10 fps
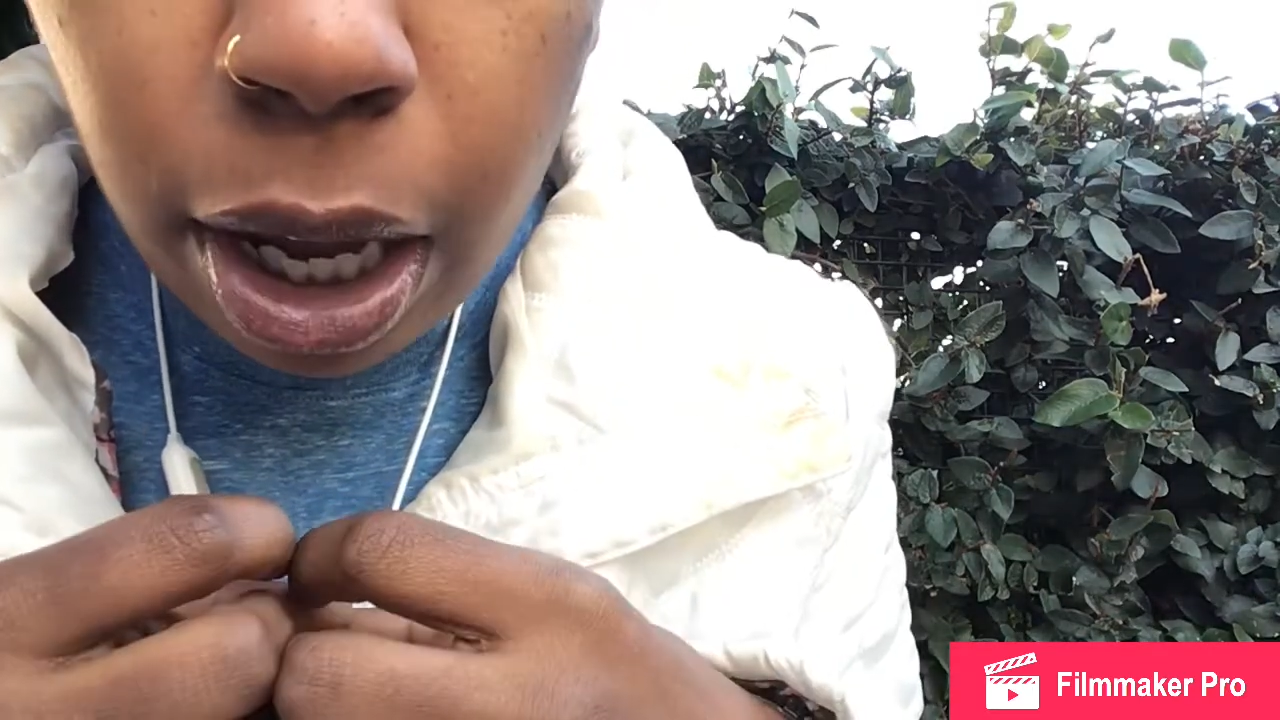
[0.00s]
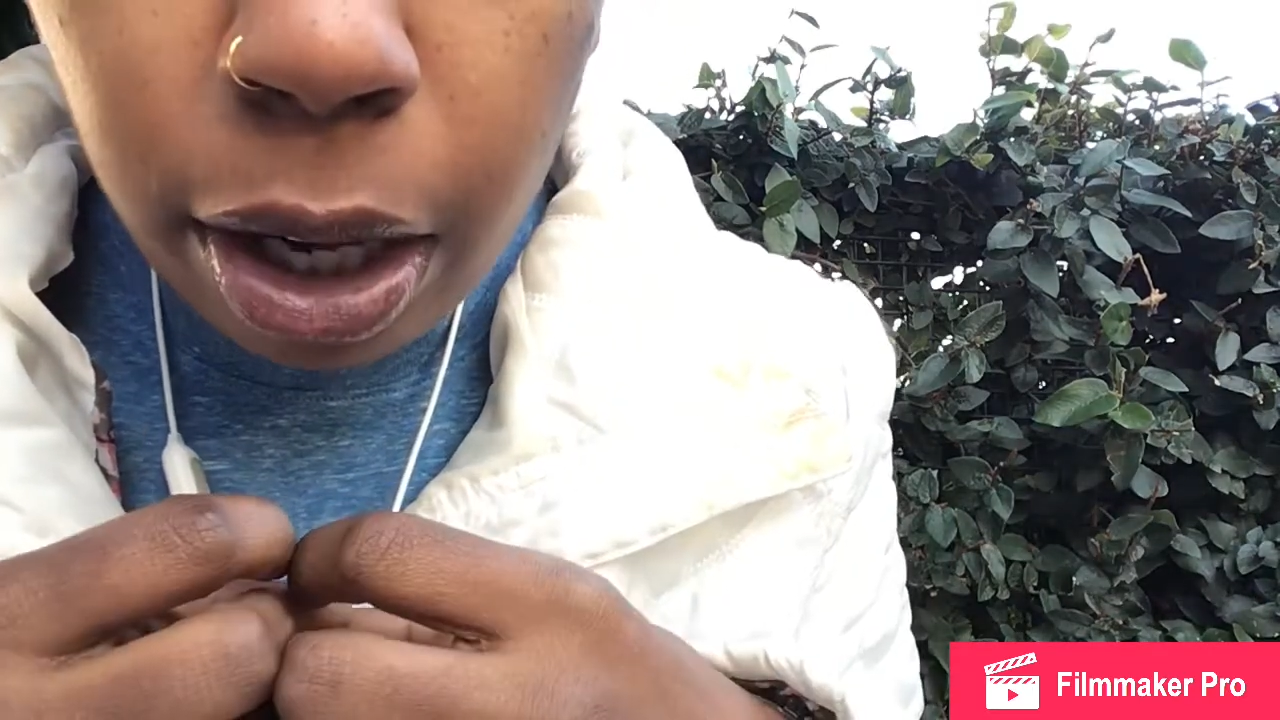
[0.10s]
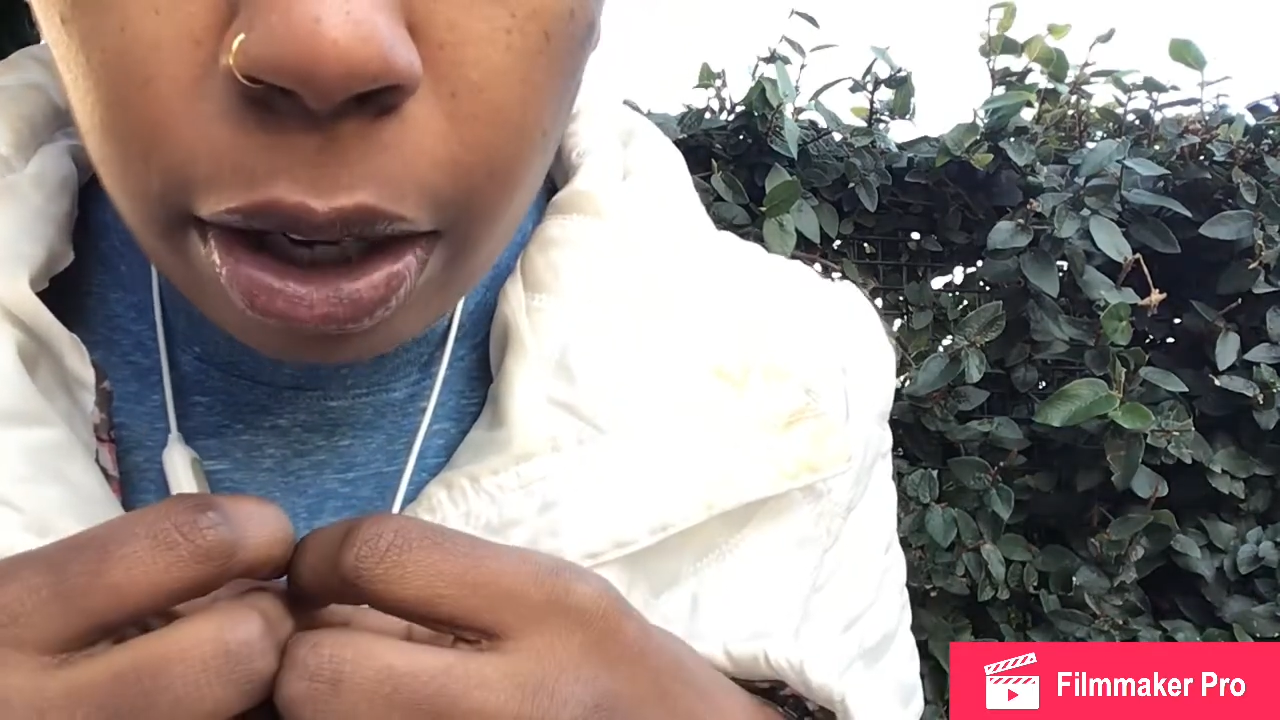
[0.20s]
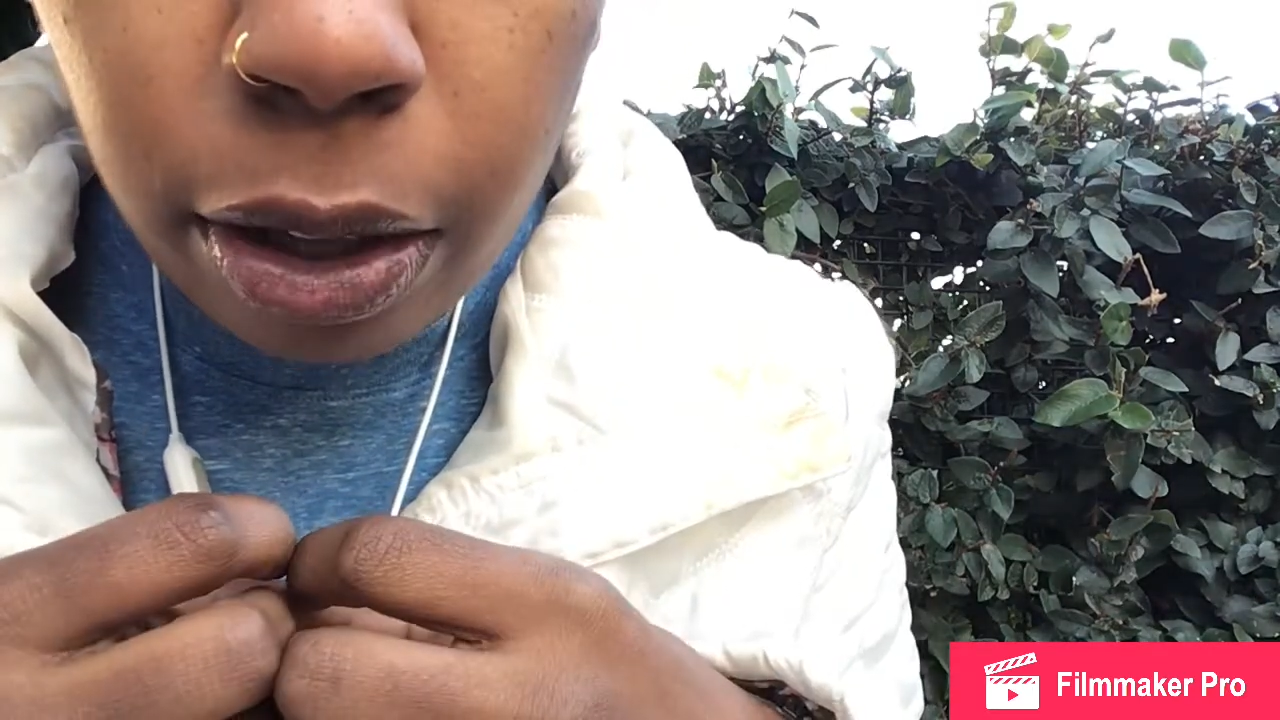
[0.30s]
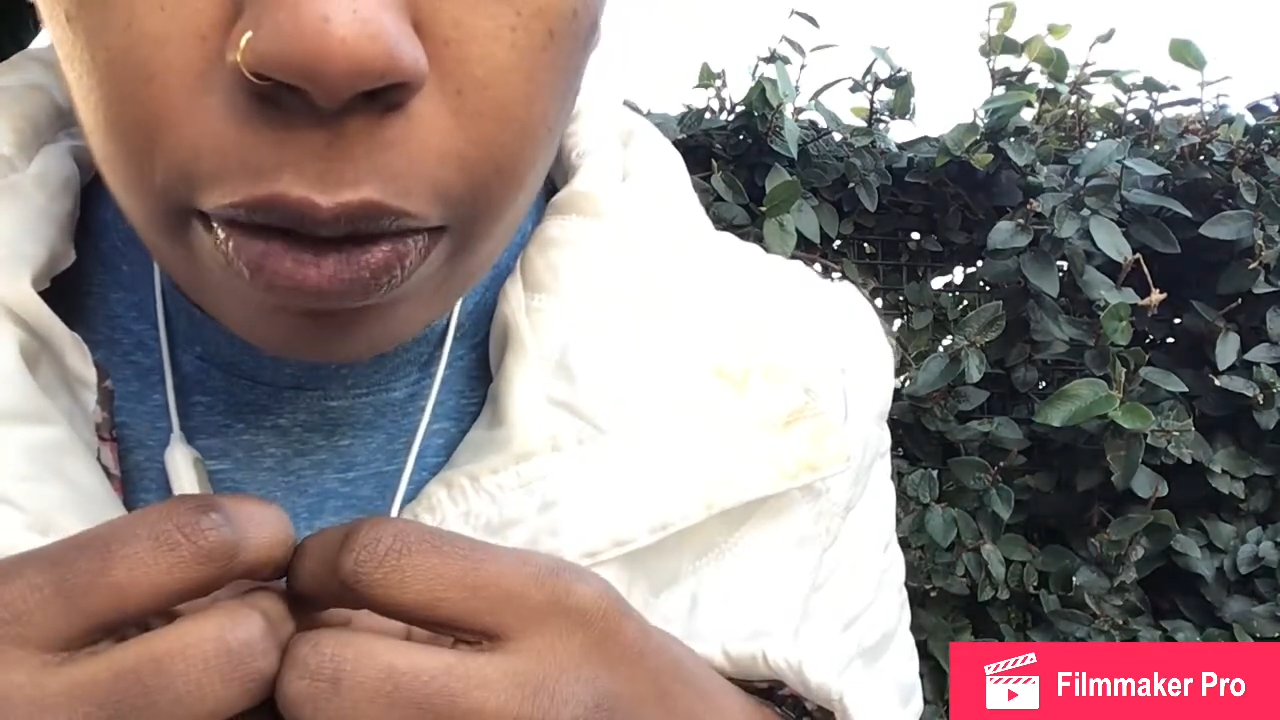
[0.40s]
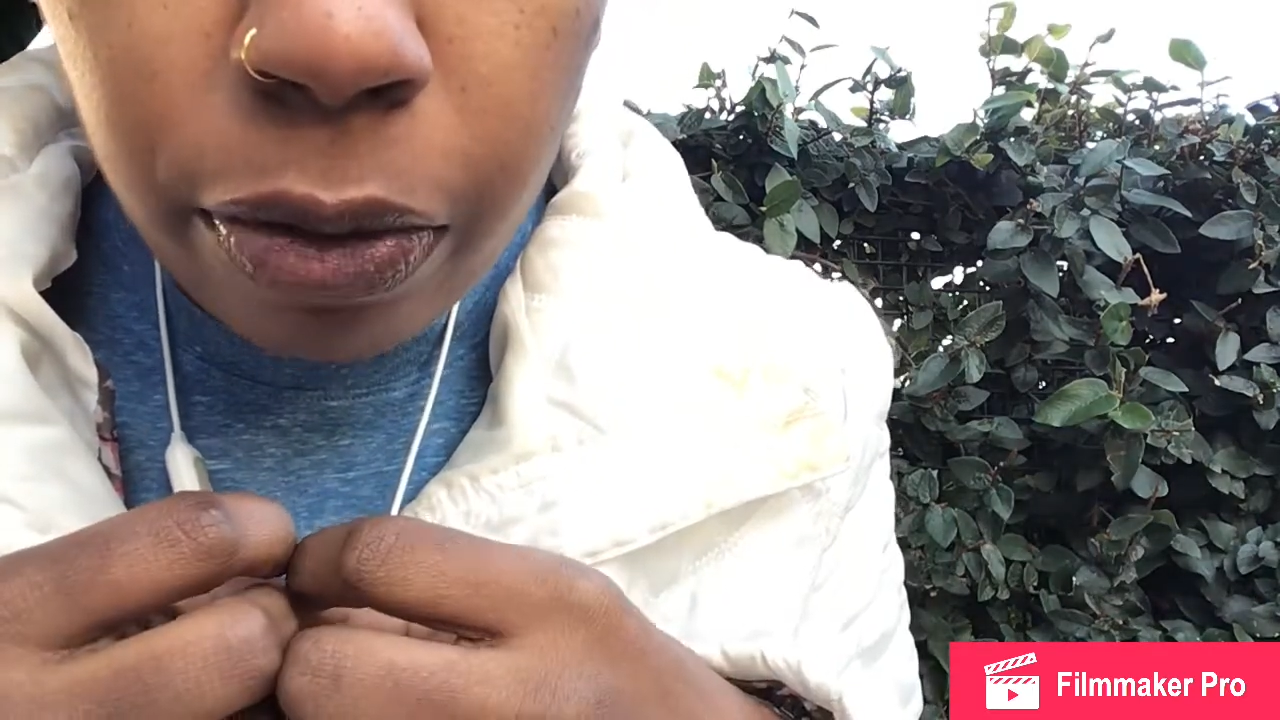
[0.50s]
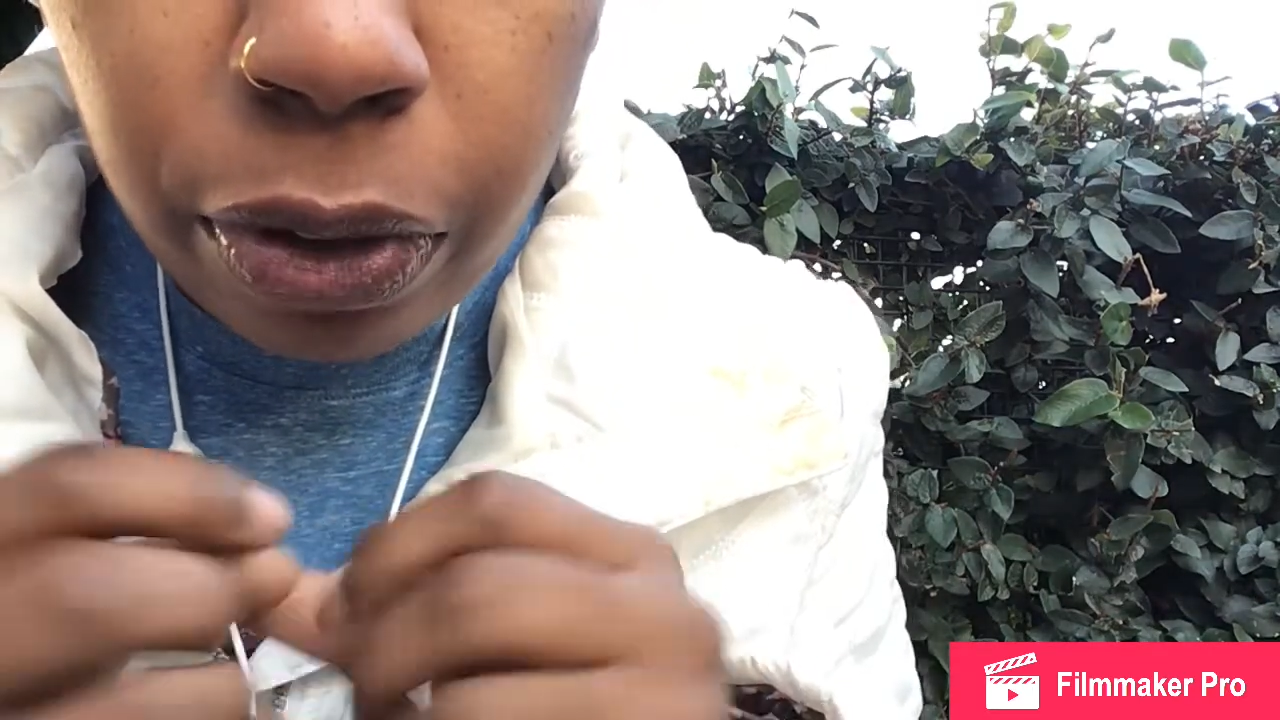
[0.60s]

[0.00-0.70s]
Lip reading: out of